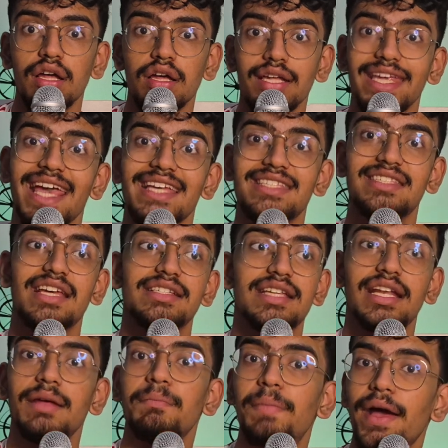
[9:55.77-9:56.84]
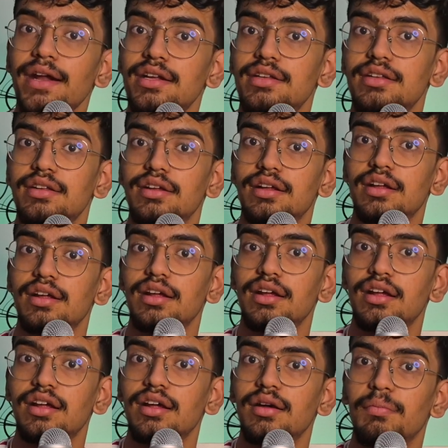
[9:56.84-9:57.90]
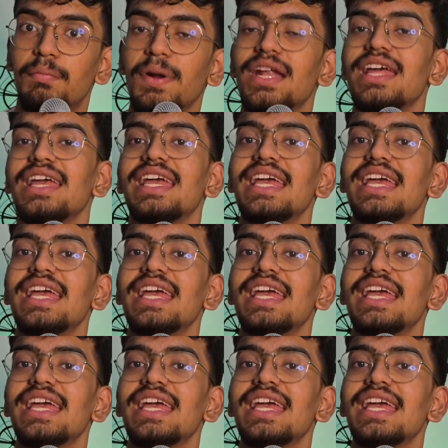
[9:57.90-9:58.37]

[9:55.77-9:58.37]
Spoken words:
Yes, there's an impact, but